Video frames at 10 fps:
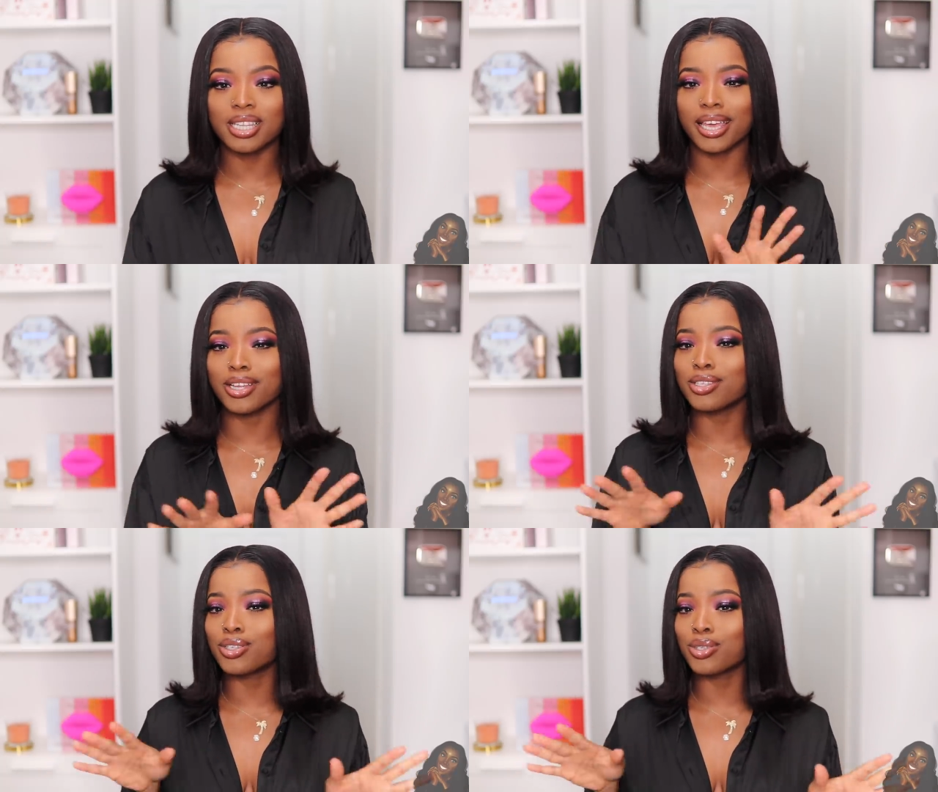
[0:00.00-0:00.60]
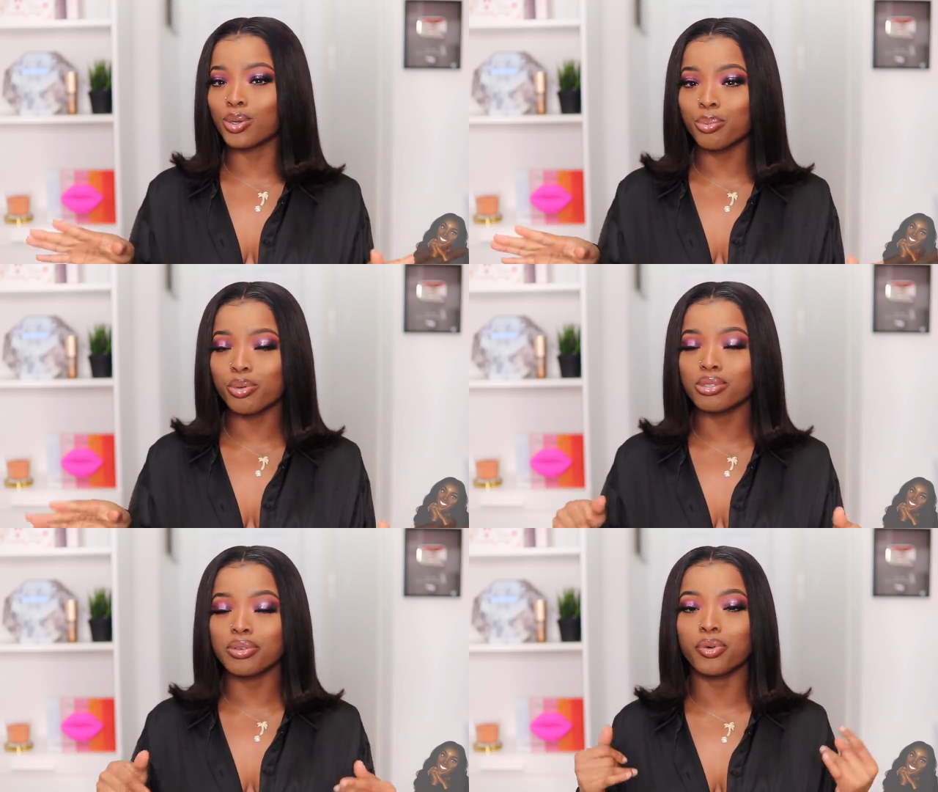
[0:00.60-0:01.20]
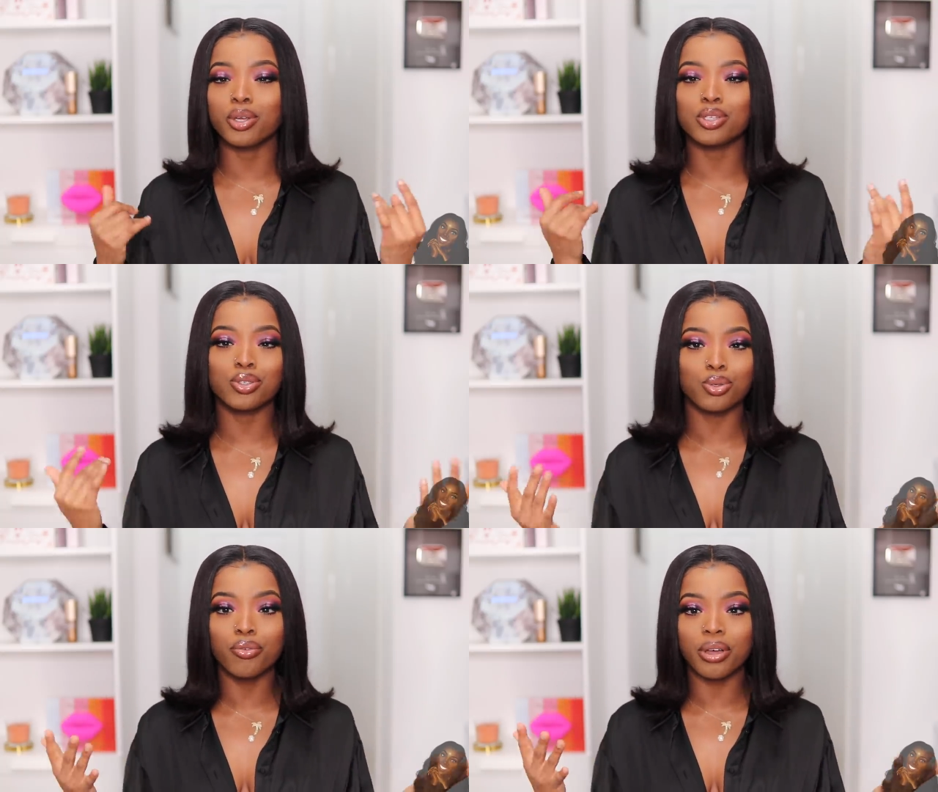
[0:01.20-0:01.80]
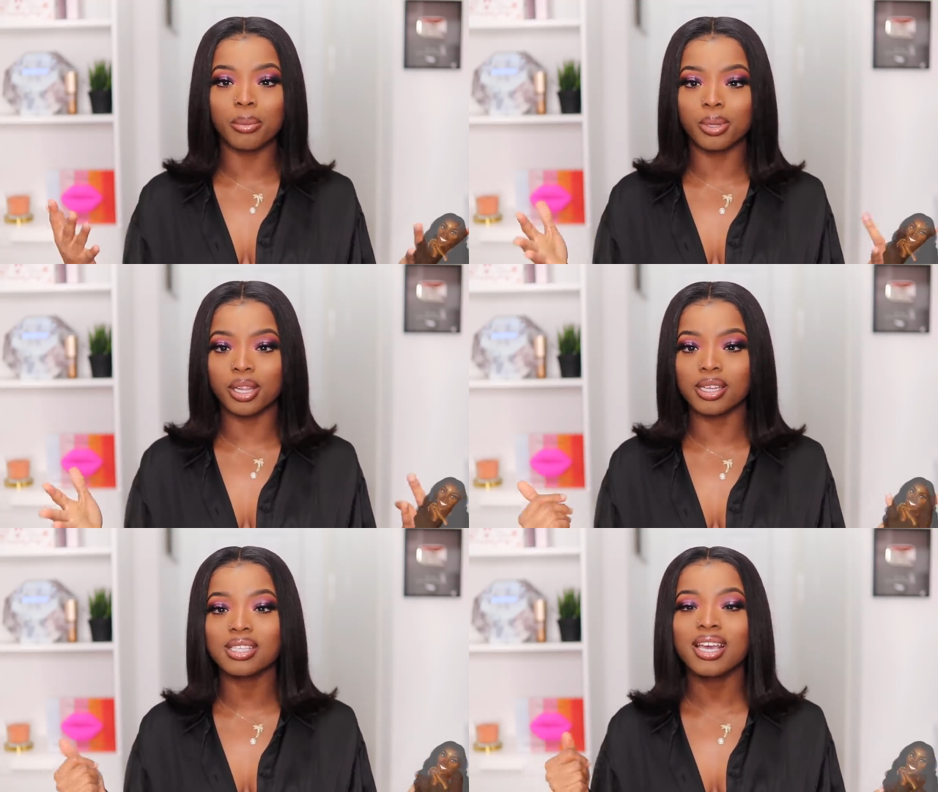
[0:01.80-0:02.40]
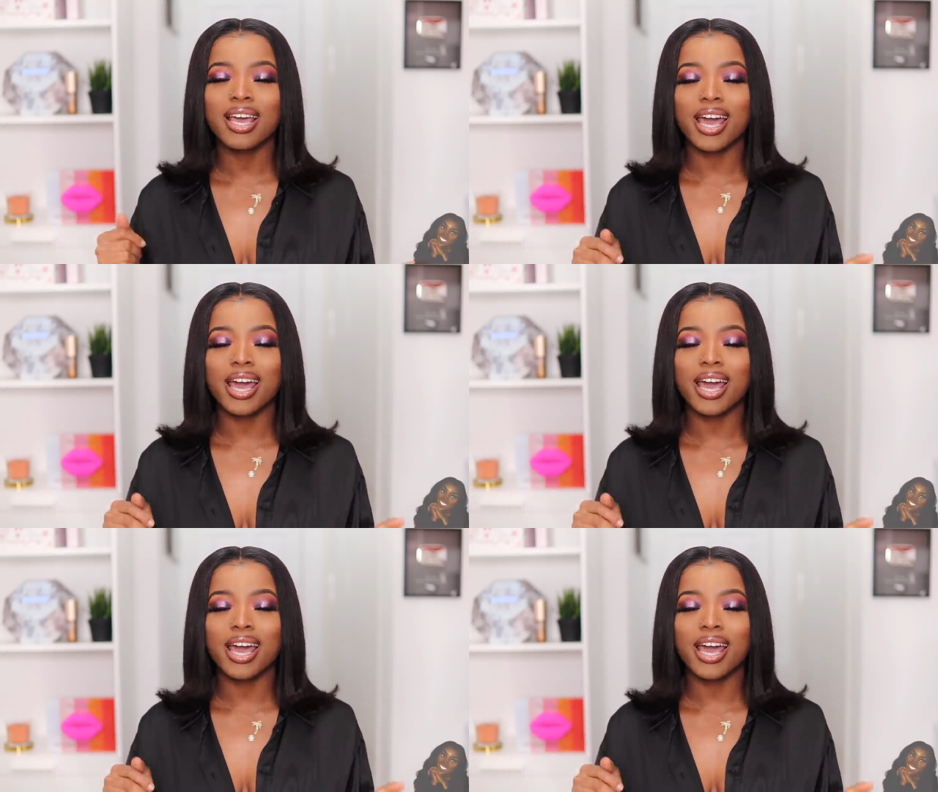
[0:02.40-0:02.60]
Like, it's so beautiful, it's so fabulous,